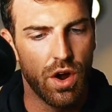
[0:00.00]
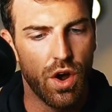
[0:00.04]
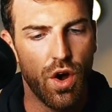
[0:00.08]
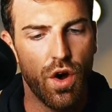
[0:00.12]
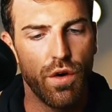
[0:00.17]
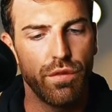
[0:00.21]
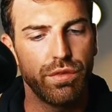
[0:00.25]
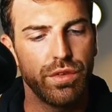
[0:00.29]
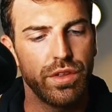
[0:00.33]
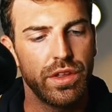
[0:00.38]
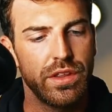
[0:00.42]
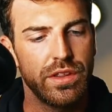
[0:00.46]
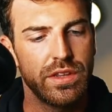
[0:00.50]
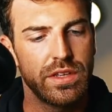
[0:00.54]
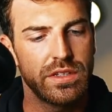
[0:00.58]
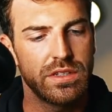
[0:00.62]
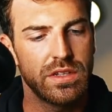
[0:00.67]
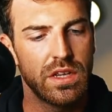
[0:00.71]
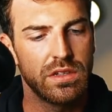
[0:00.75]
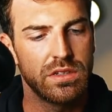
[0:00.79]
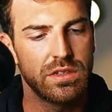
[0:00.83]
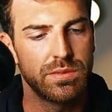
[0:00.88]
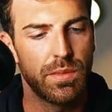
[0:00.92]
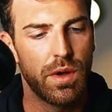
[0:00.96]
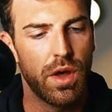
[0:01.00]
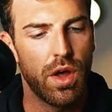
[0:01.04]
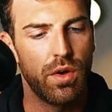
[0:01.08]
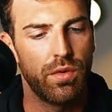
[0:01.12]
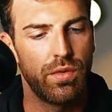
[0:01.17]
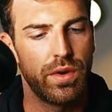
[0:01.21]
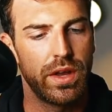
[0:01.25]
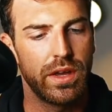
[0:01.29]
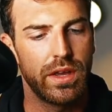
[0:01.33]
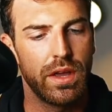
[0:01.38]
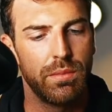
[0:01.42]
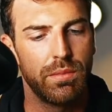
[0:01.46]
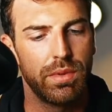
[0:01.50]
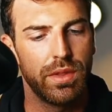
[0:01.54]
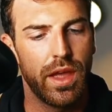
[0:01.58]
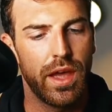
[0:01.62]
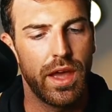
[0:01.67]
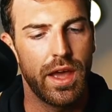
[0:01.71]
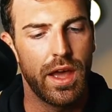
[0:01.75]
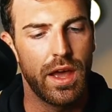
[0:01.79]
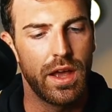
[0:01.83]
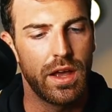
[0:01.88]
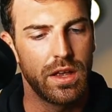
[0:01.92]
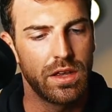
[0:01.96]
Hopefully this small rig can
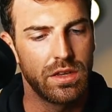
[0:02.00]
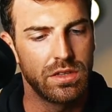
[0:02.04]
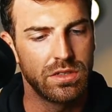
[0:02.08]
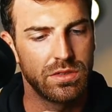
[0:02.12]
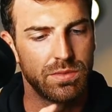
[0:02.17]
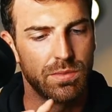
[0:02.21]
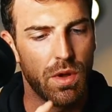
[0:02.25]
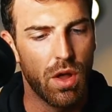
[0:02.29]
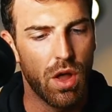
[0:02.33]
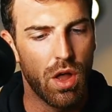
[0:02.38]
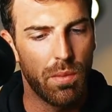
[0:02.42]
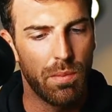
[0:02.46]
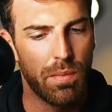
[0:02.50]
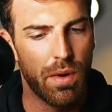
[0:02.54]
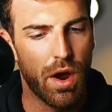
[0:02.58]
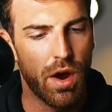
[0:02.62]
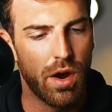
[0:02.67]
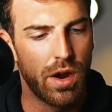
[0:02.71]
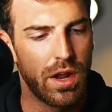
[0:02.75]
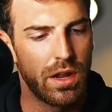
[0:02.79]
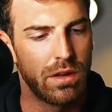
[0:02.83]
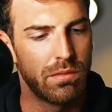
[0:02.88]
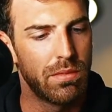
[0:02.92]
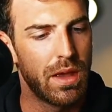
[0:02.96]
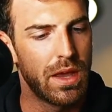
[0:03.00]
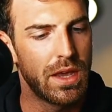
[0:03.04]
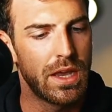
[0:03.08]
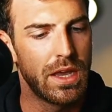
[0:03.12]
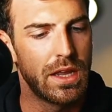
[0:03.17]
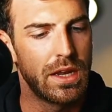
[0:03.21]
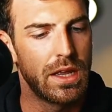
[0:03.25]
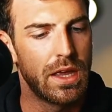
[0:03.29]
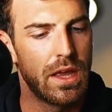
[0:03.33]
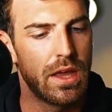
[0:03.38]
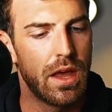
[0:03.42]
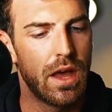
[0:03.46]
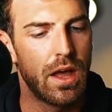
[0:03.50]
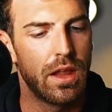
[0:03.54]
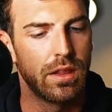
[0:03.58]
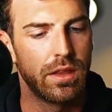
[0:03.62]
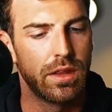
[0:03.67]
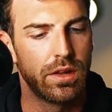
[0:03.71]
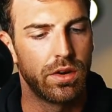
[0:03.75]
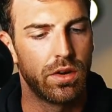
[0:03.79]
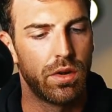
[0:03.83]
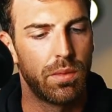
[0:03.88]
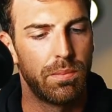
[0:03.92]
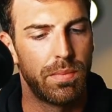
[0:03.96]
play a small part in making it a
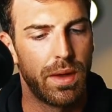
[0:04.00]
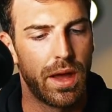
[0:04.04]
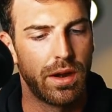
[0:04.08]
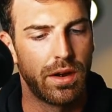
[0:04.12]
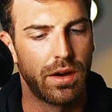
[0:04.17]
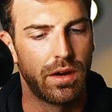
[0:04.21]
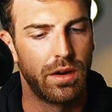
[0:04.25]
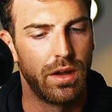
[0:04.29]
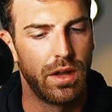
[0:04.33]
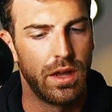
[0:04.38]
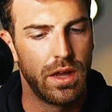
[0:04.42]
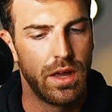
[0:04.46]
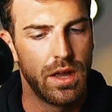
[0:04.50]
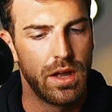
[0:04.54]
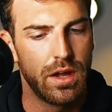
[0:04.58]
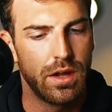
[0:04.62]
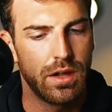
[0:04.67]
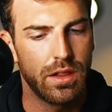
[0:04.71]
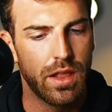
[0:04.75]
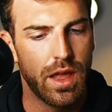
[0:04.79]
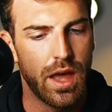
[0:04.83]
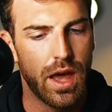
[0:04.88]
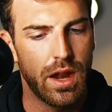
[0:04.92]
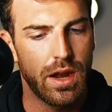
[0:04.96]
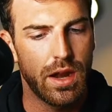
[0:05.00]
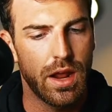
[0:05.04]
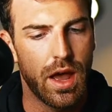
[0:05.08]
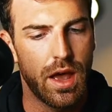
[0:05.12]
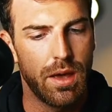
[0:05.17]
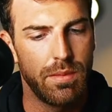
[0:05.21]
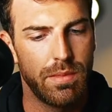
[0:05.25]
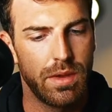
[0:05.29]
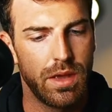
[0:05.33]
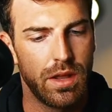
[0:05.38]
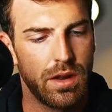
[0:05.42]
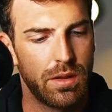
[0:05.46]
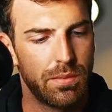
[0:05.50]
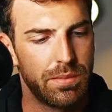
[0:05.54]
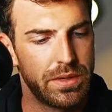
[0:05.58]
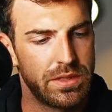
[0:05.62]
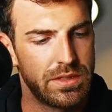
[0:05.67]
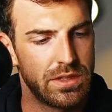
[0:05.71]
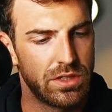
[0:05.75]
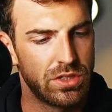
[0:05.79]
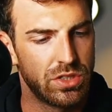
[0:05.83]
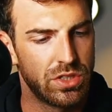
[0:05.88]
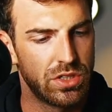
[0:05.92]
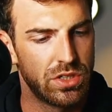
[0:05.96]
little better. Glad I'm in a
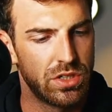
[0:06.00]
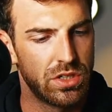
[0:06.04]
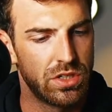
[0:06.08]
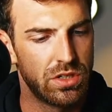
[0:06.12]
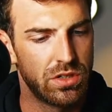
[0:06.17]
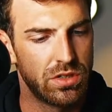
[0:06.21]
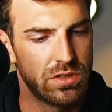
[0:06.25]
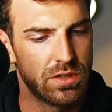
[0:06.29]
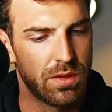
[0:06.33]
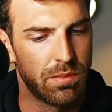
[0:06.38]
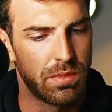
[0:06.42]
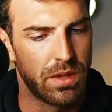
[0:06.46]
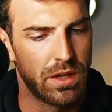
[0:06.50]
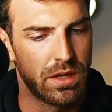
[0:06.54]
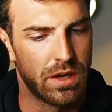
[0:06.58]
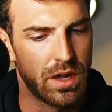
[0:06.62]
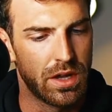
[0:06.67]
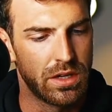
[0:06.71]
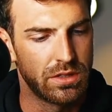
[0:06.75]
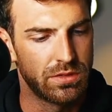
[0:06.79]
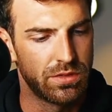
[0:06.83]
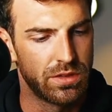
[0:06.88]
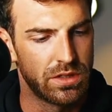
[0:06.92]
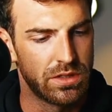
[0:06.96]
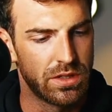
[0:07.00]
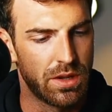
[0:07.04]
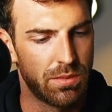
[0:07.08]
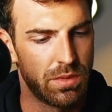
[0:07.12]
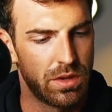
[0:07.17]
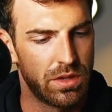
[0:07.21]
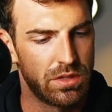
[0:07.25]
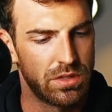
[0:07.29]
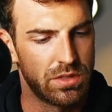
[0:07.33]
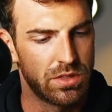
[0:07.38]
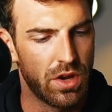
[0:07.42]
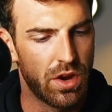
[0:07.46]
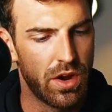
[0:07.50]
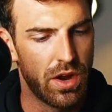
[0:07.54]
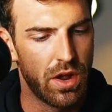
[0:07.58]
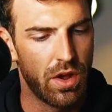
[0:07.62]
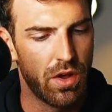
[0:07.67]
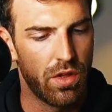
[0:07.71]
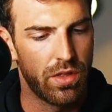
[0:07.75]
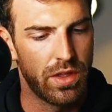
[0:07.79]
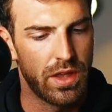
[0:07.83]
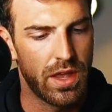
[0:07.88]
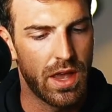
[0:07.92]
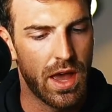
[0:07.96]
position to do something nice for someone. Sorry, I
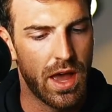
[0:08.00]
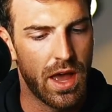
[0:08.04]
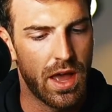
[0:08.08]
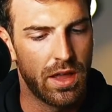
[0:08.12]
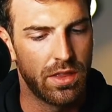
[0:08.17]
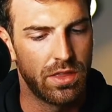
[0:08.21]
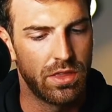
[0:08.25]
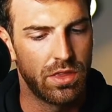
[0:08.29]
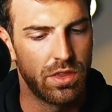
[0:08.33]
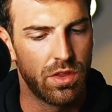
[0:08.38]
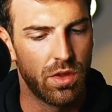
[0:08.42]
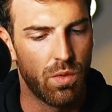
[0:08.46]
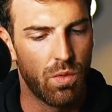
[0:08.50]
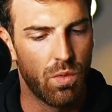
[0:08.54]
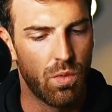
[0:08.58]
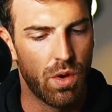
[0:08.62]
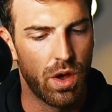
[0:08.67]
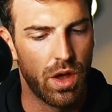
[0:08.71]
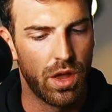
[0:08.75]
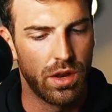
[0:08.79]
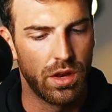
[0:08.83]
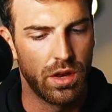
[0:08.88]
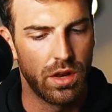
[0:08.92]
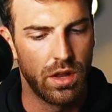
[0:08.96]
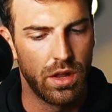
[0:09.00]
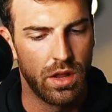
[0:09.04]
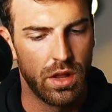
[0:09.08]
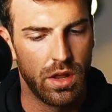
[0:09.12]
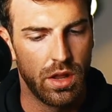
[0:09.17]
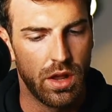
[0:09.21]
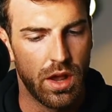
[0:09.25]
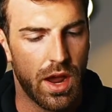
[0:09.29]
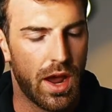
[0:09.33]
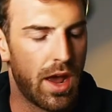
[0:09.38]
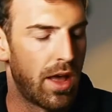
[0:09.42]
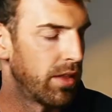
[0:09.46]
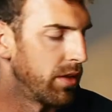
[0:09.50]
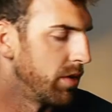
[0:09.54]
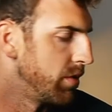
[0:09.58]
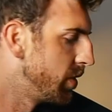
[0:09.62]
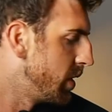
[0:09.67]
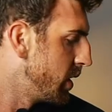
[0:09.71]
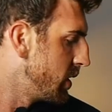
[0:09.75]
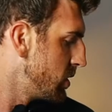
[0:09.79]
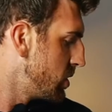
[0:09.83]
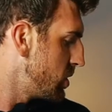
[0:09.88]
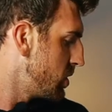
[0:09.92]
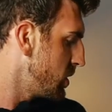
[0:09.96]
only had the one Allen
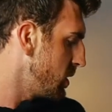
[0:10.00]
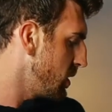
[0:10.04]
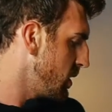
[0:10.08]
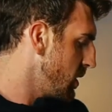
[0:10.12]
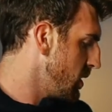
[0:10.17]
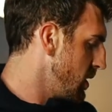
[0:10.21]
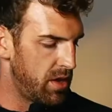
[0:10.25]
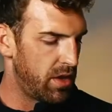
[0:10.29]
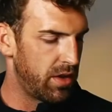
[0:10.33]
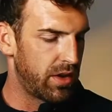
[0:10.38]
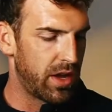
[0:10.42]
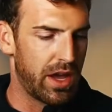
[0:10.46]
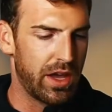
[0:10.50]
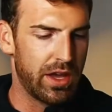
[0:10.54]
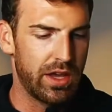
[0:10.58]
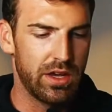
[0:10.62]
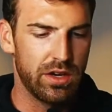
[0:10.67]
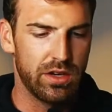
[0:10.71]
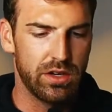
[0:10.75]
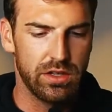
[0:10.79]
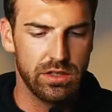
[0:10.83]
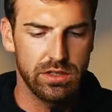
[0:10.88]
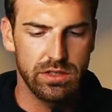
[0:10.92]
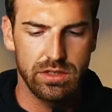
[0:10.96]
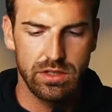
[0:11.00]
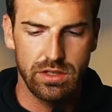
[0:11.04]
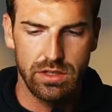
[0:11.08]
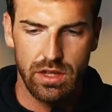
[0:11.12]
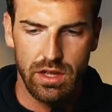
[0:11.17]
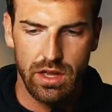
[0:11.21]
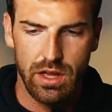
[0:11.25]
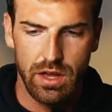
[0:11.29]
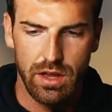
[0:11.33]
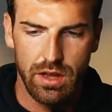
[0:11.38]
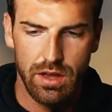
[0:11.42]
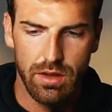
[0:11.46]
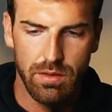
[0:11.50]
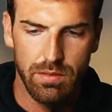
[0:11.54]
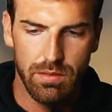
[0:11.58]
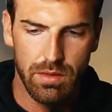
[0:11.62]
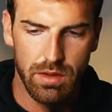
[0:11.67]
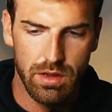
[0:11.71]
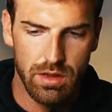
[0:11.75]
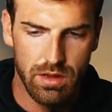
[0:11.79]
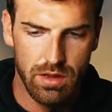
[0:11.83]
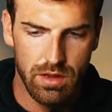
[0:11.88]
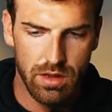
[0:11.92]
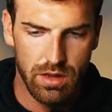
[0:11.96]
wrench. Okay, here's a
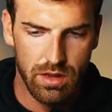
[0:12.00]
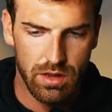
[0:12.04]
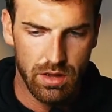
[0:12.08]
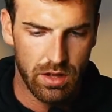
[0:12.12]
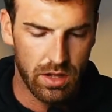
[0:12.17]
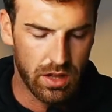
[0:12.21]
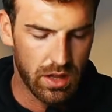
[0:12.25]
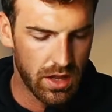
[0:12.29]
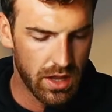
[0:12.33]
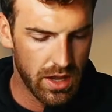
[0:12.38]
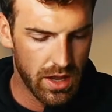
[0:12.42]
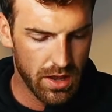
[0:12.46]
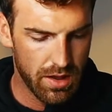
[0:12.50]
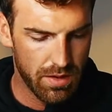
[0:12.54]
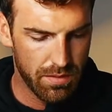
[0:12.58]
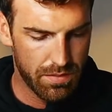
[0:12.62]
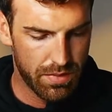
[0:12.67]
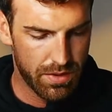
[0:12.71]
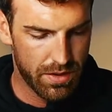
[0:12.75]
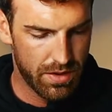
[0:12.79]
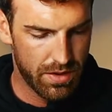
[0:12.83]
clamp.